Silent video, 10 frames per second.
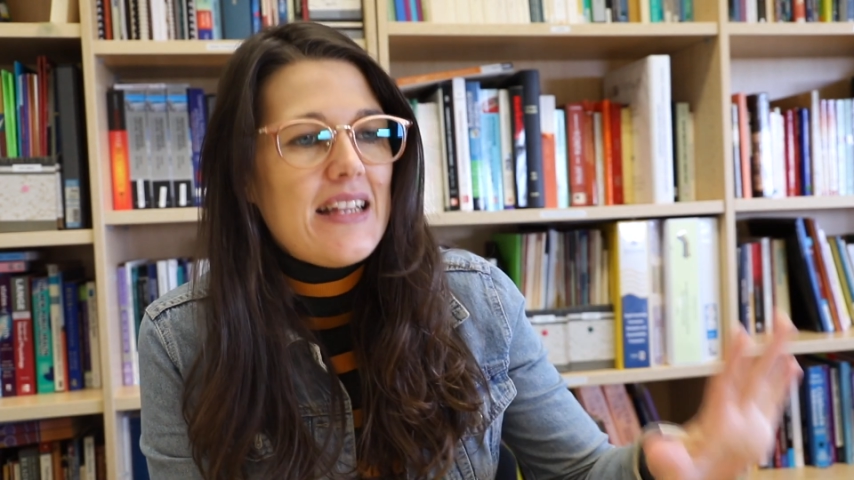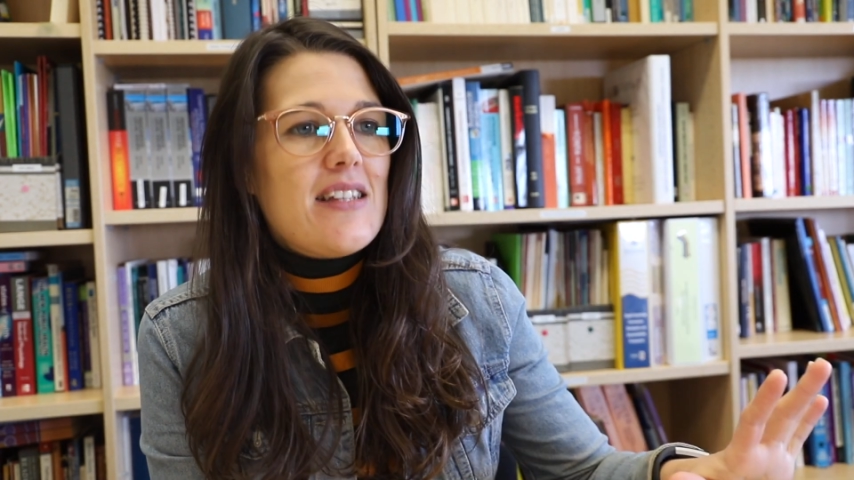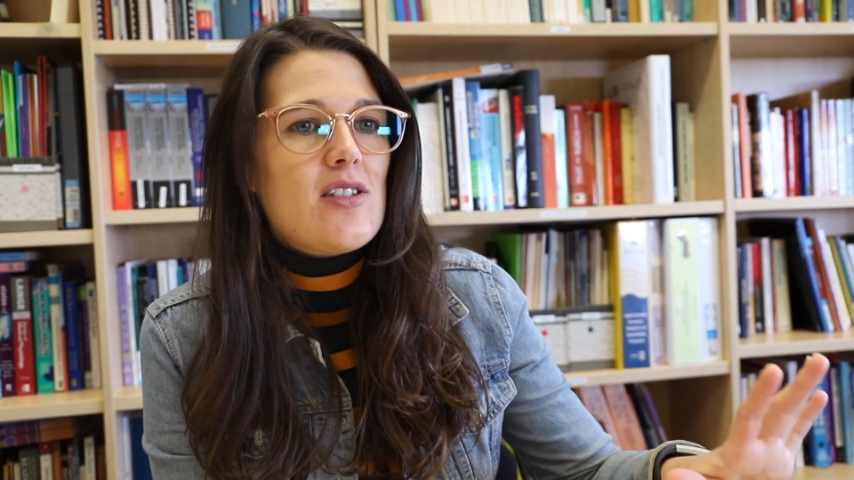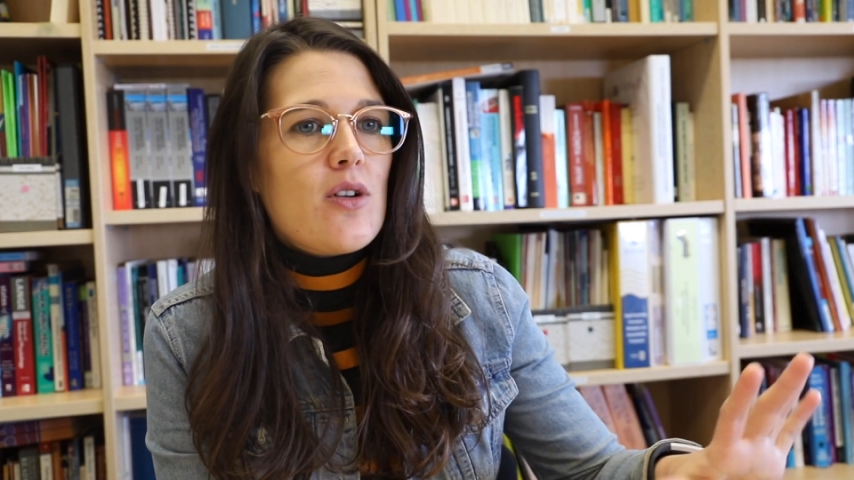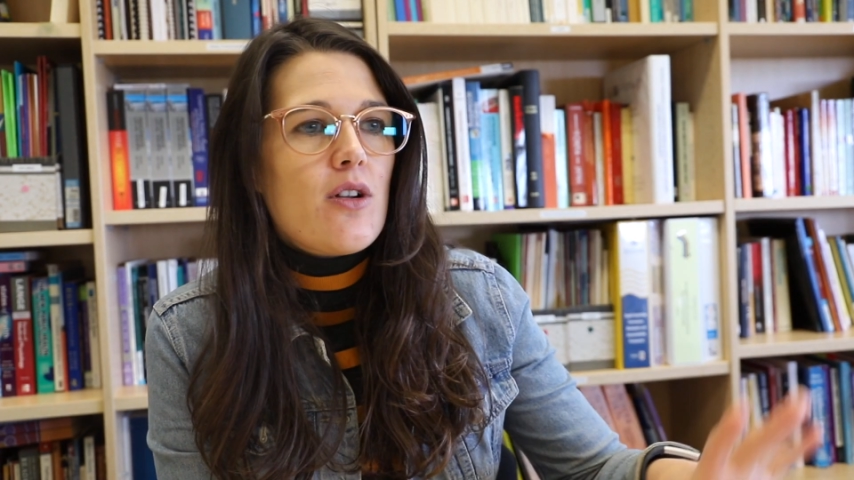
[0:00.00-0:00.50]
in
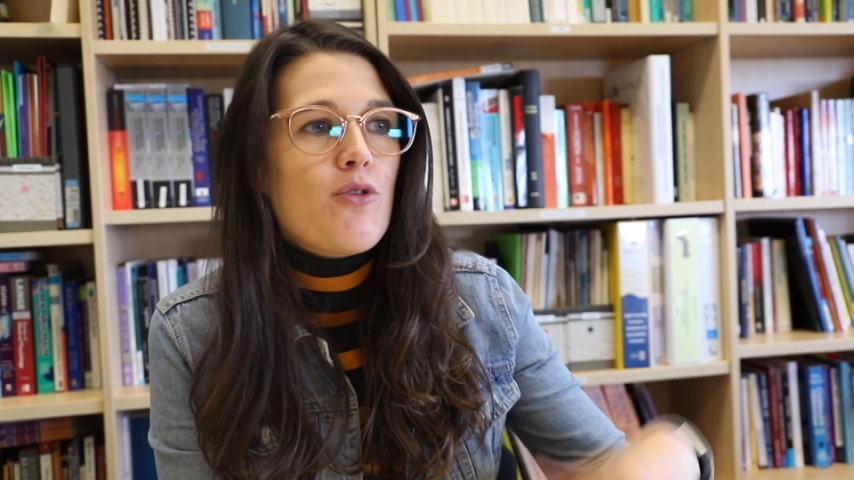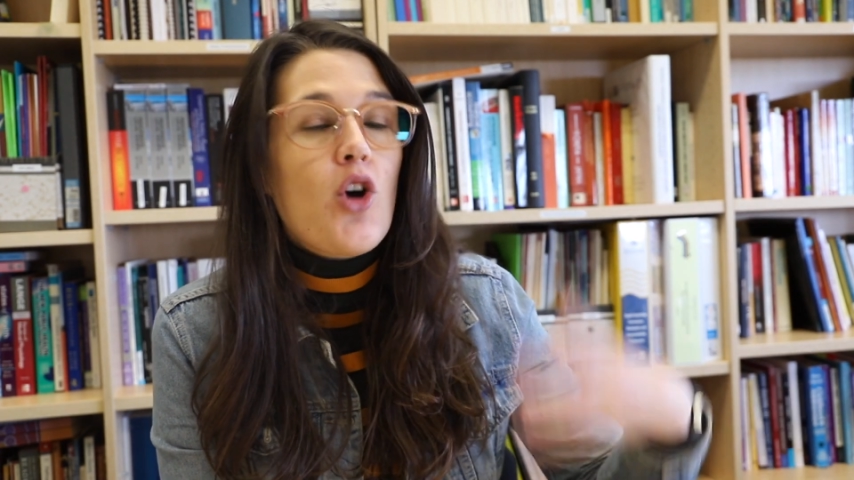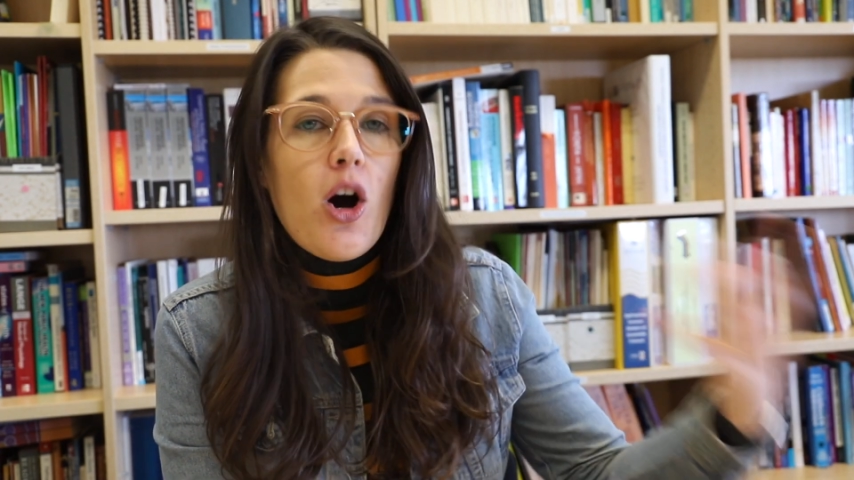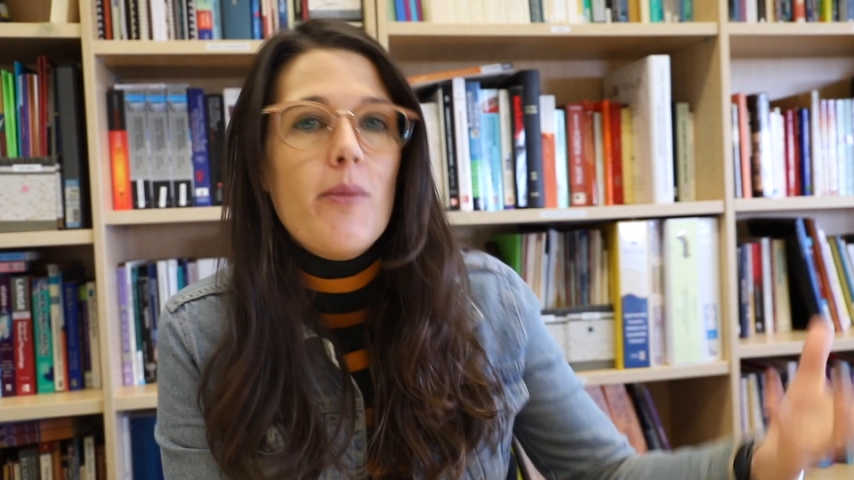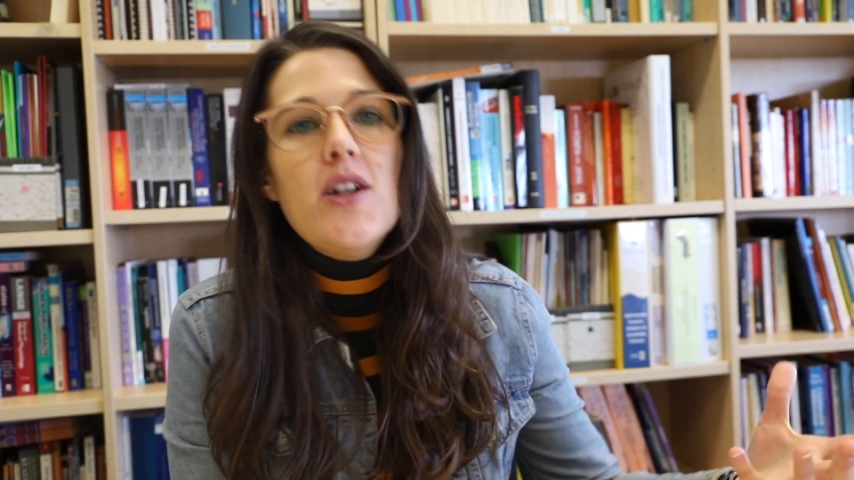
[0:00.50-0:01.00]
this sort of
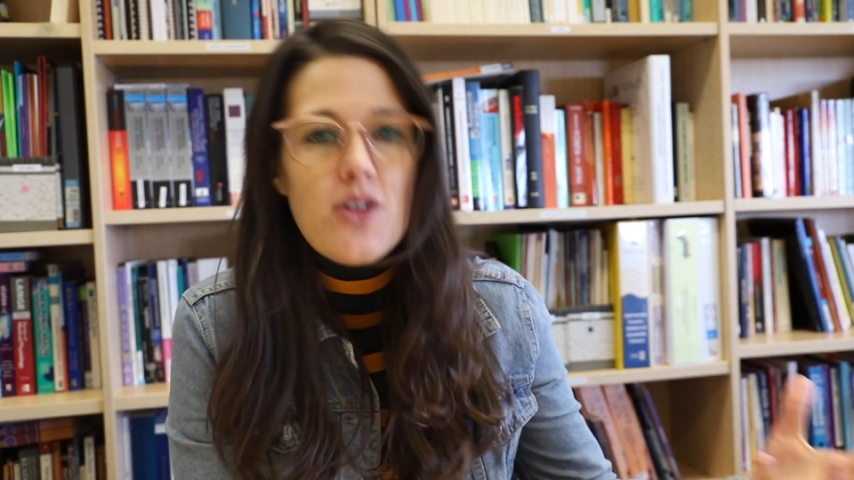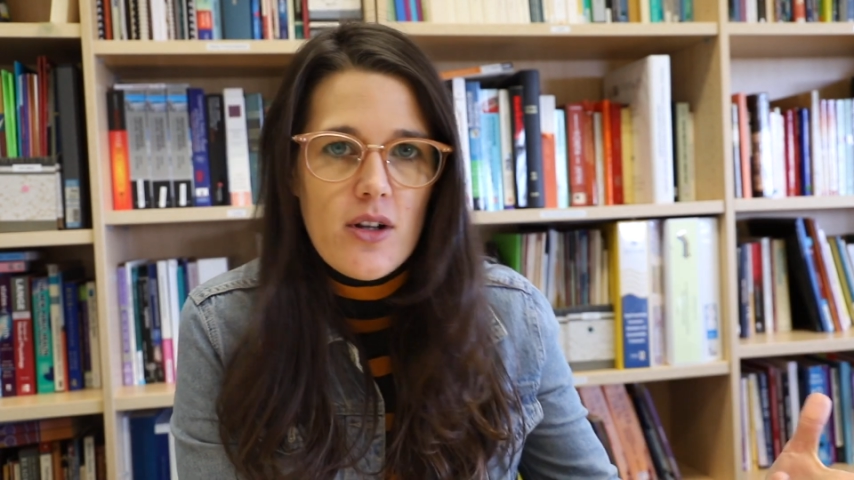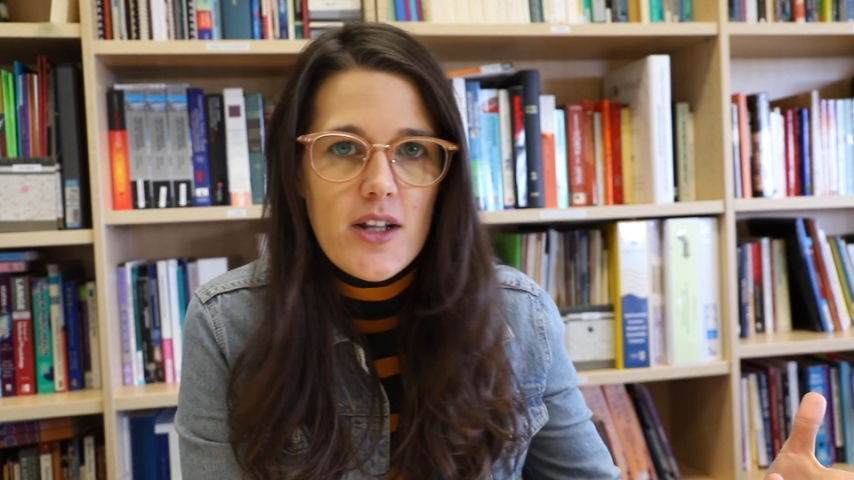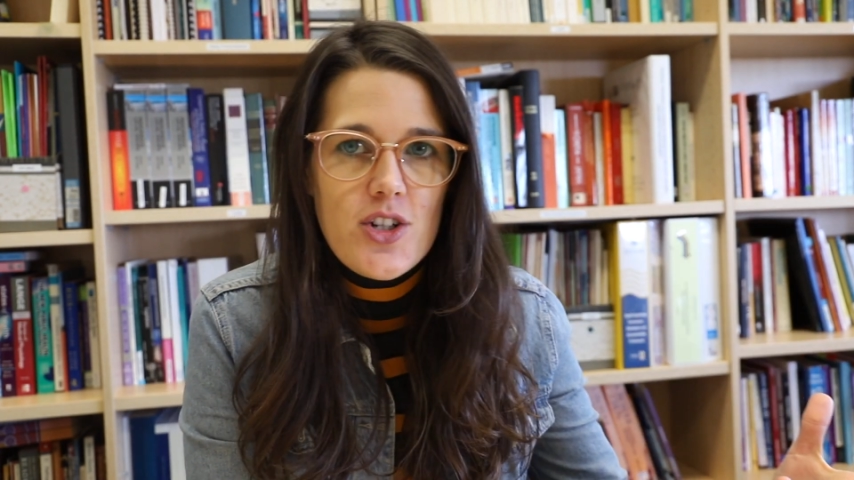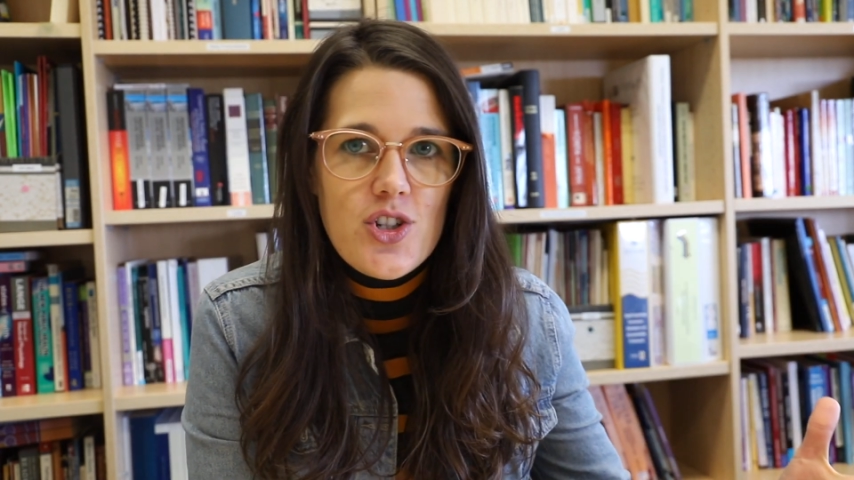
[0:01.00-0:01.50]
common
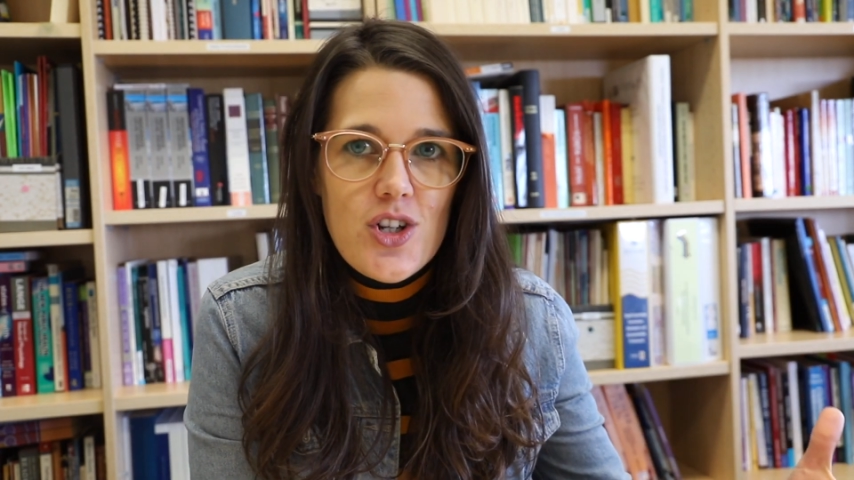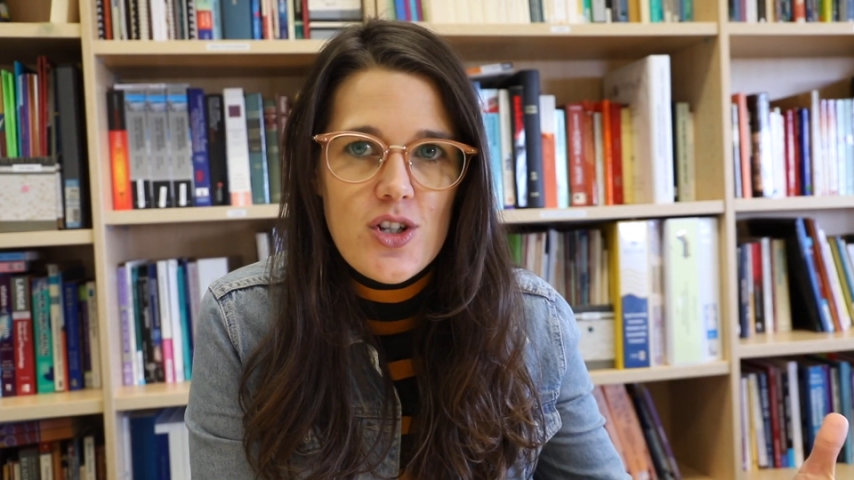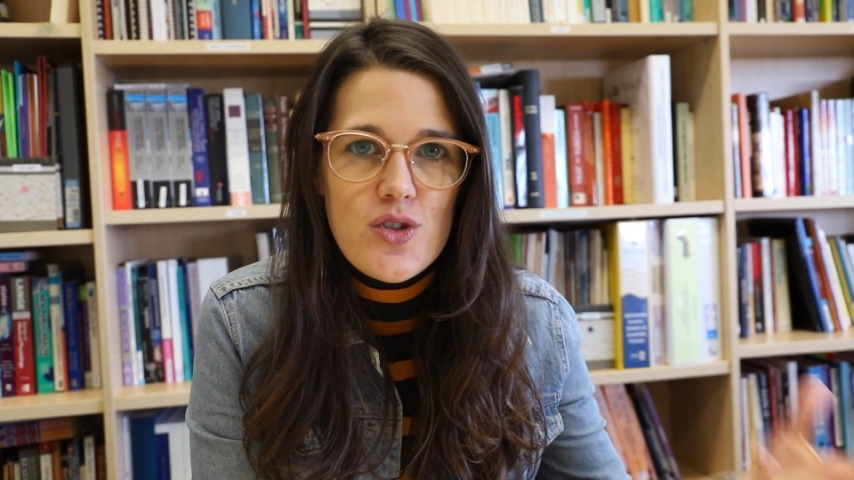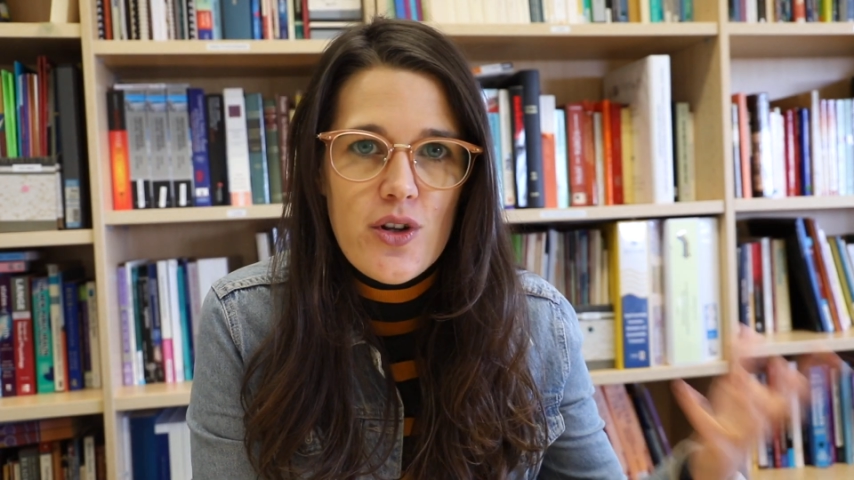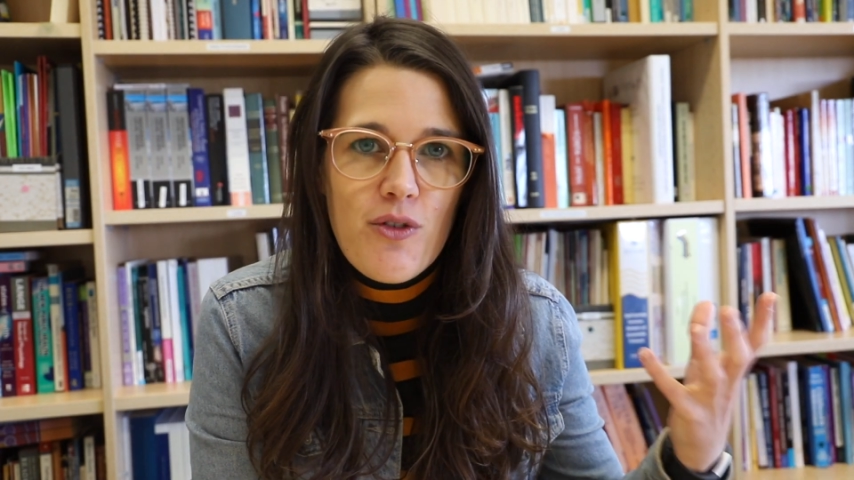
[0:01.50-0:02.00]
knowledge
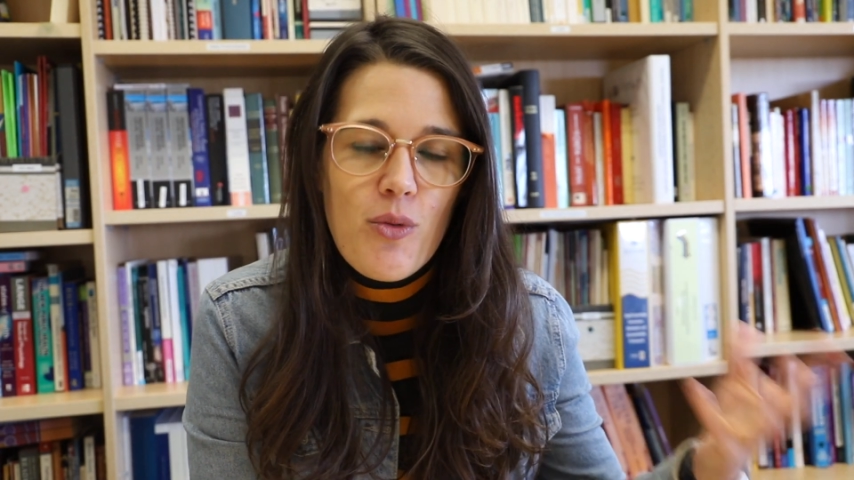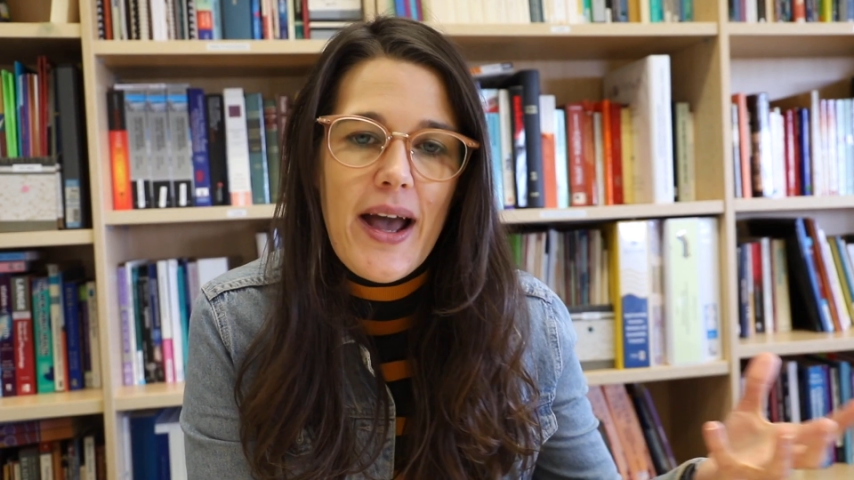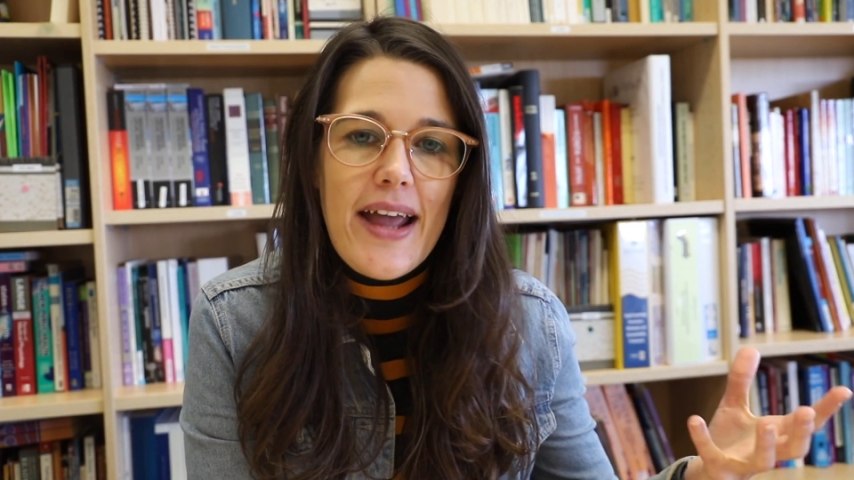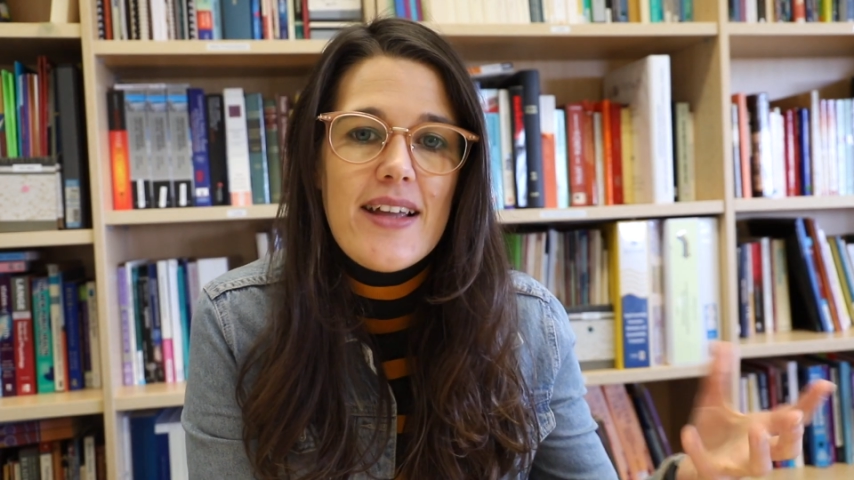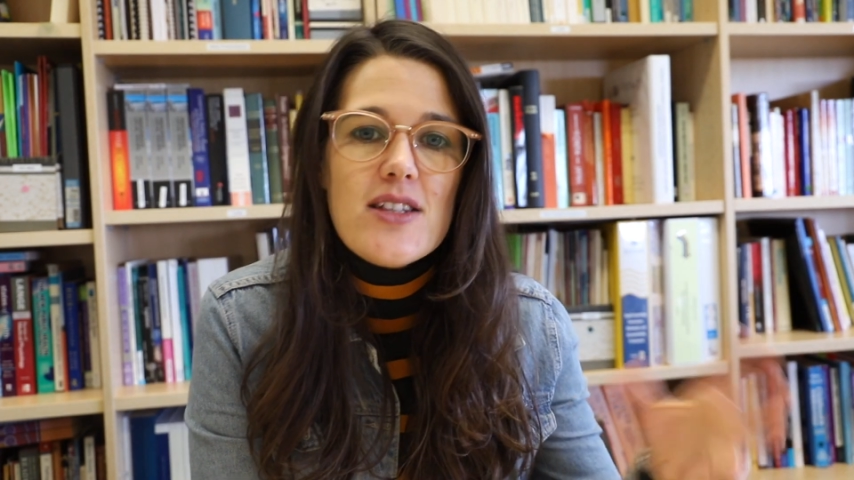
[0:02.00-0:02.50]
sort of way,